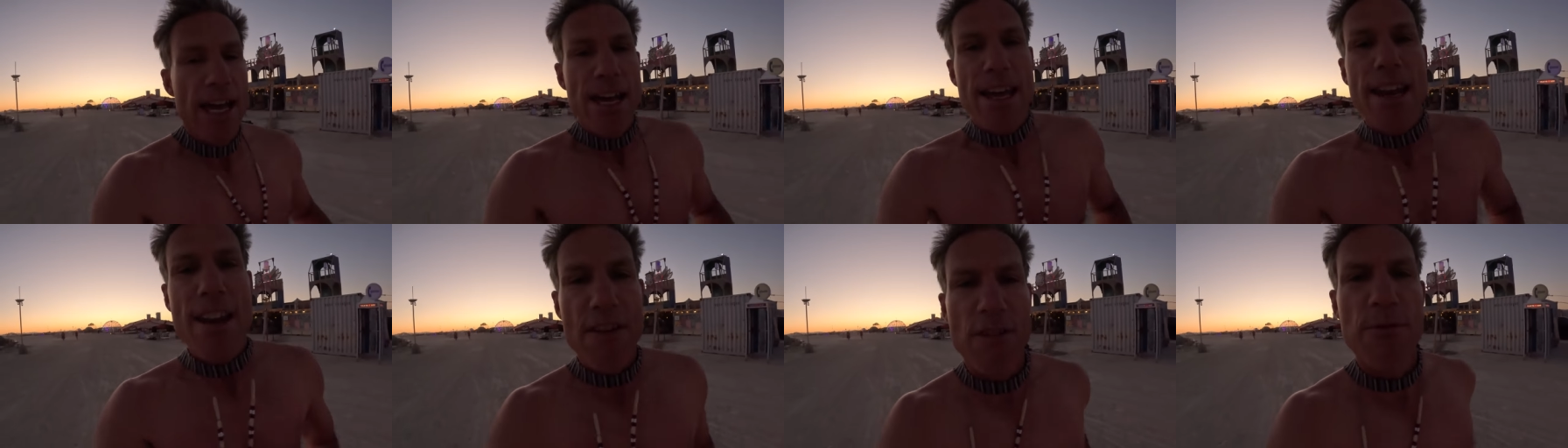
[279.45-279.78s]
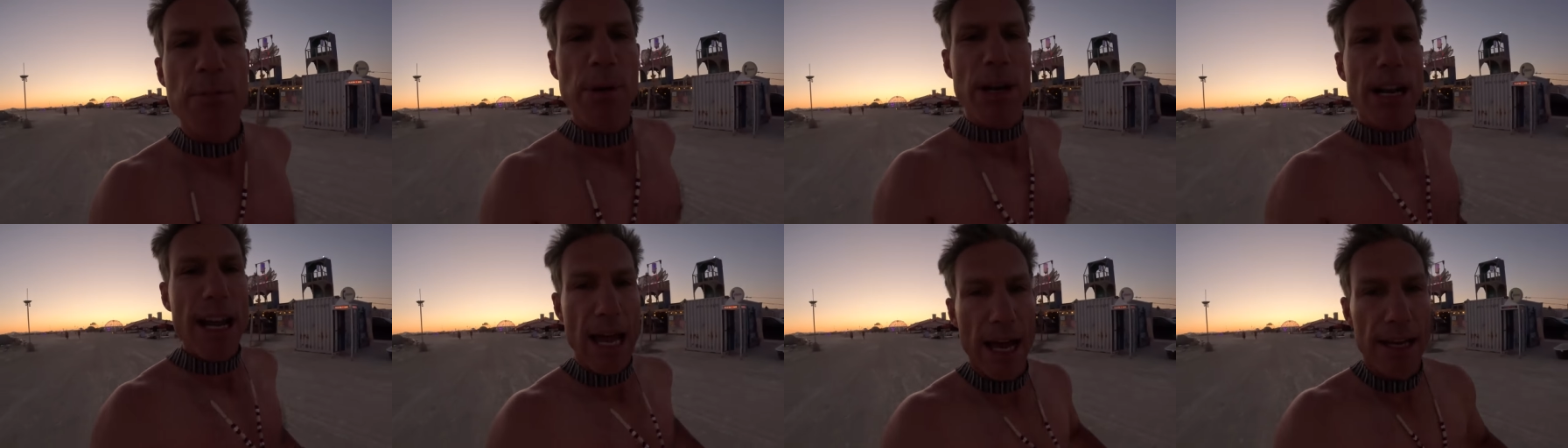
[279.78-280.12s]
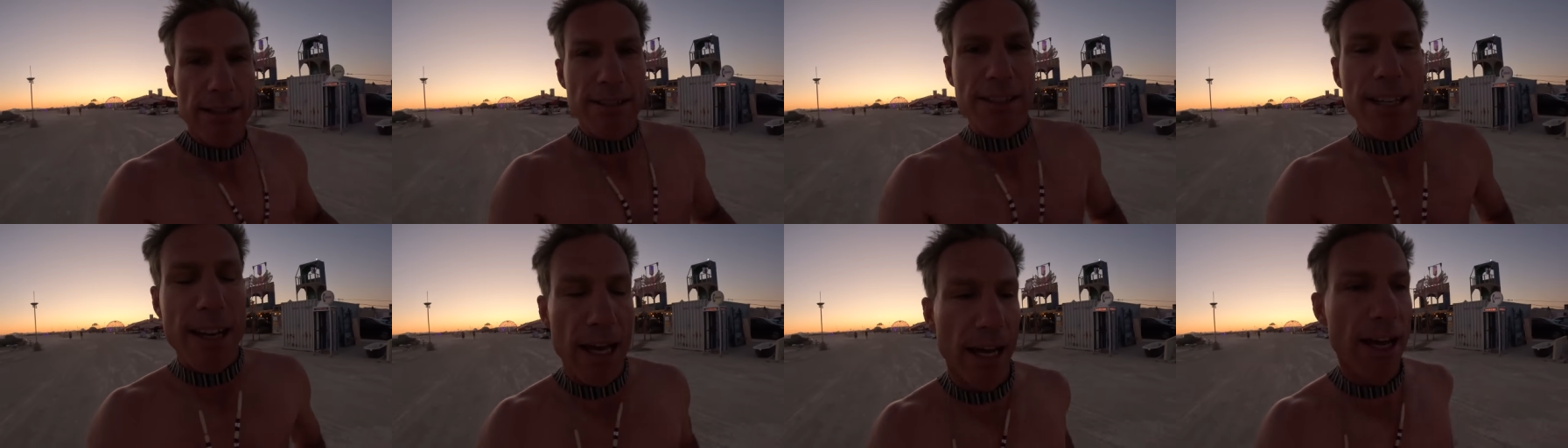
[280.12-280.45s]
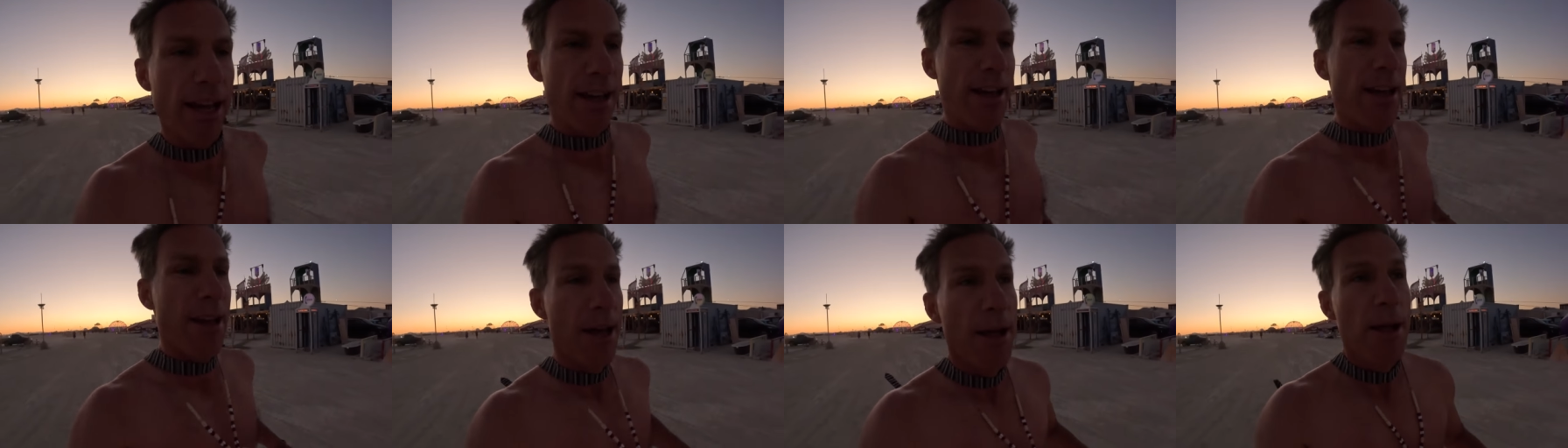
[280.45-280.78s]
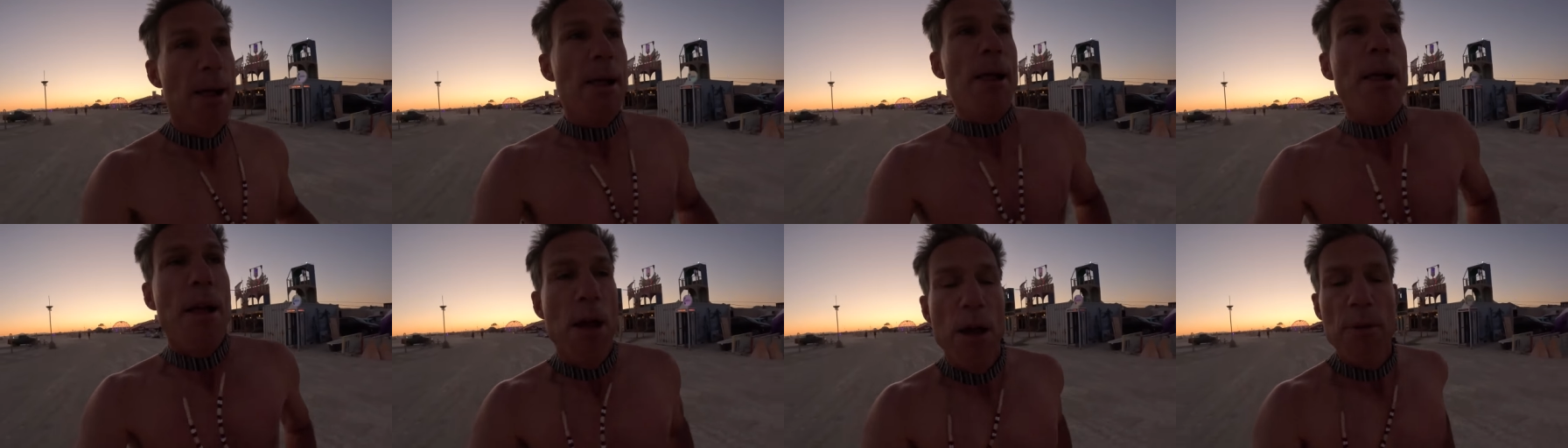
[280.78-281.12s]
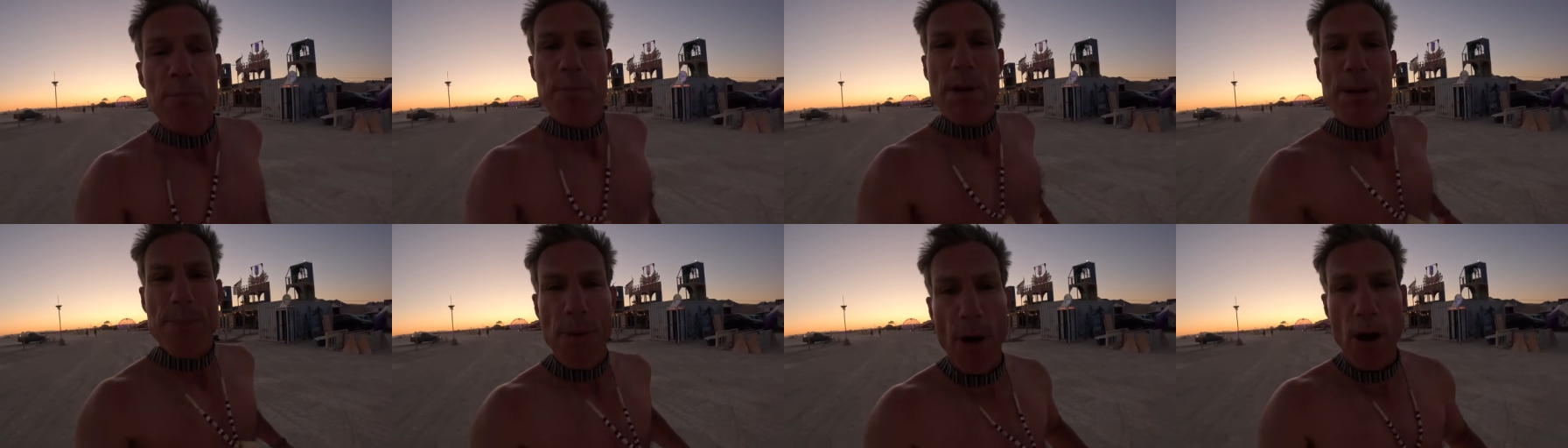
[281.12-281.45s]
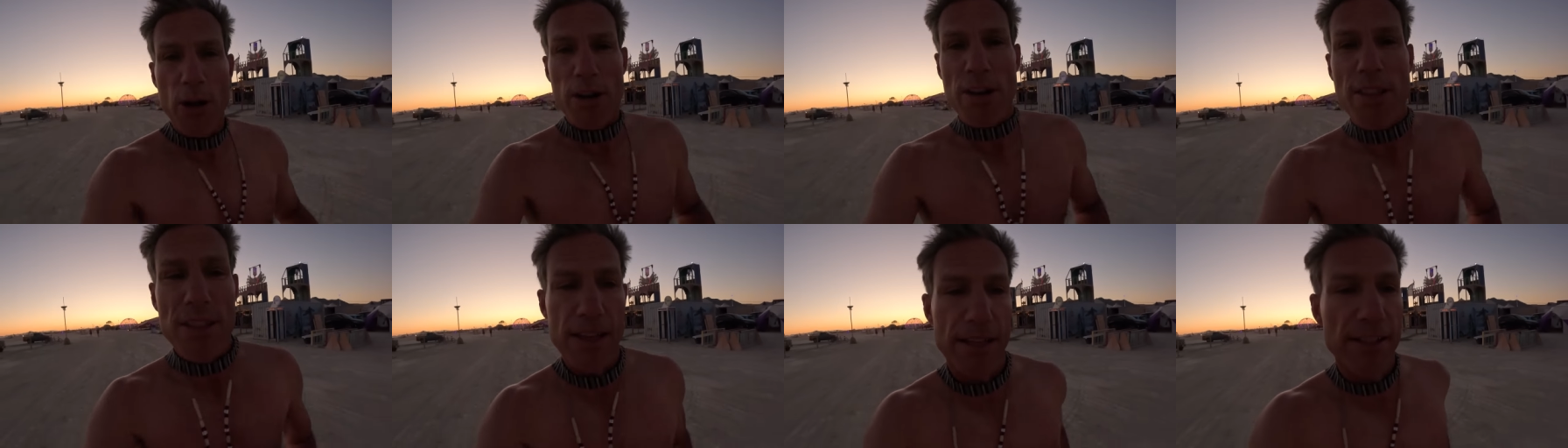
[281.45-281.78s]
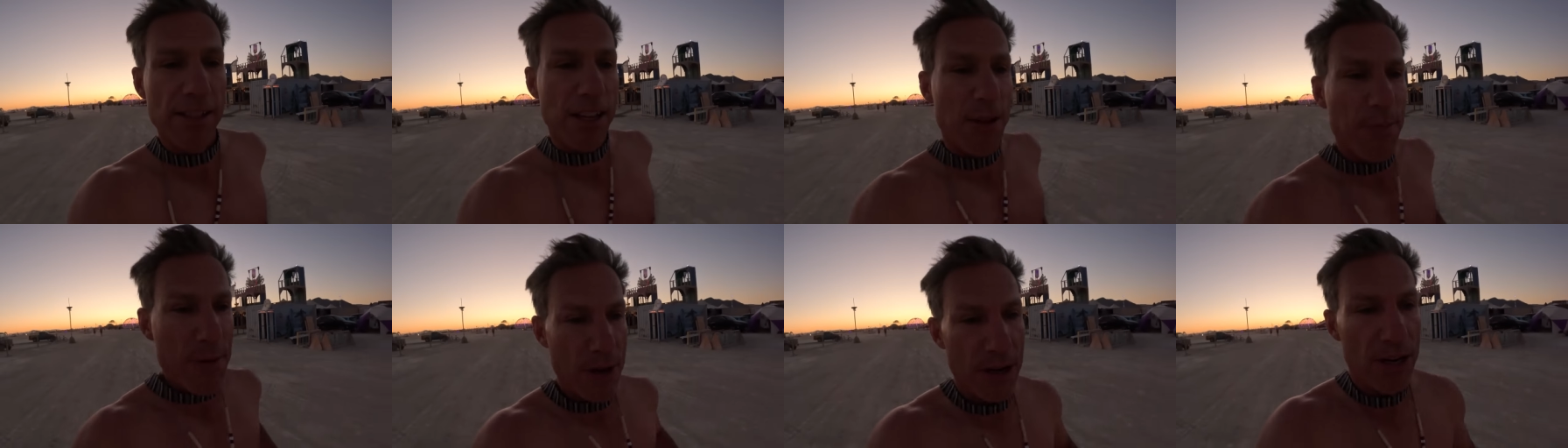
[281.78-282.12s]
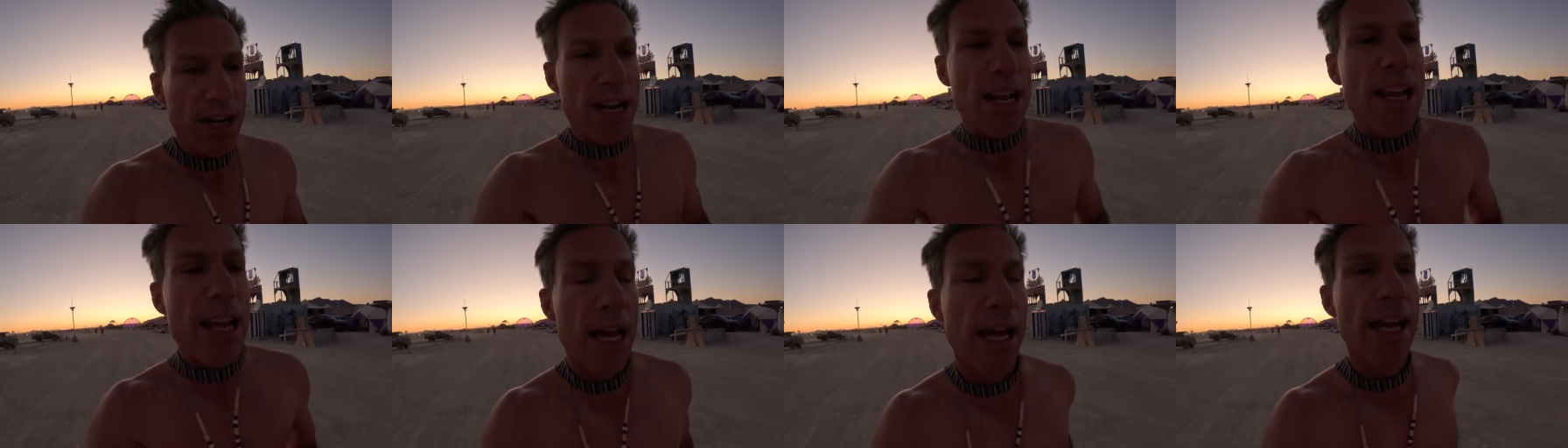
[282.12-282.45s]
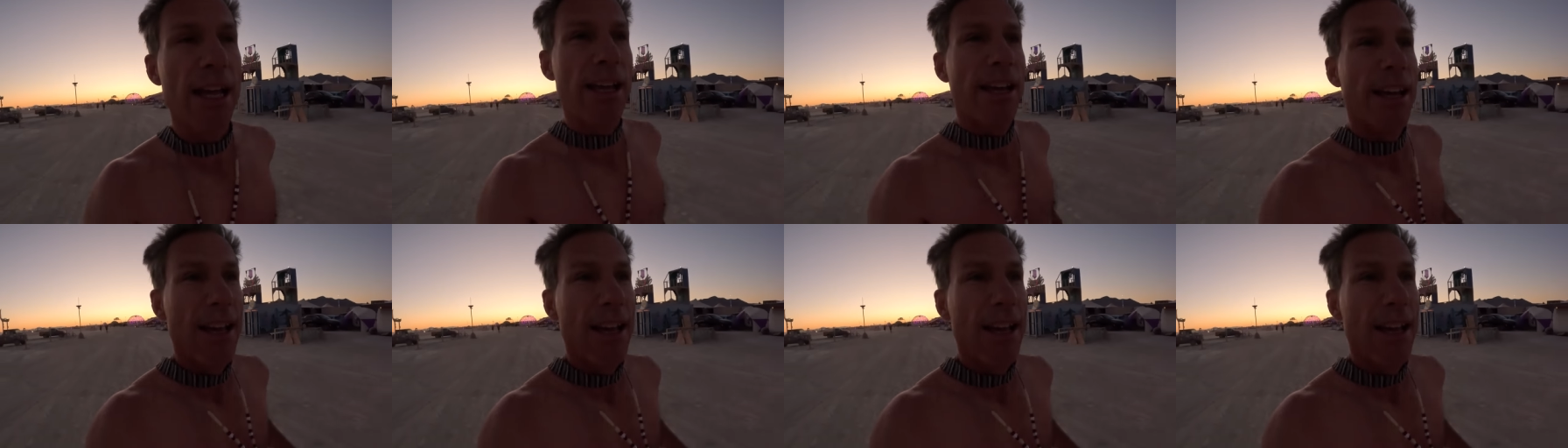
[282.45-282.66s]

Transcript: And everybody has to be part of this community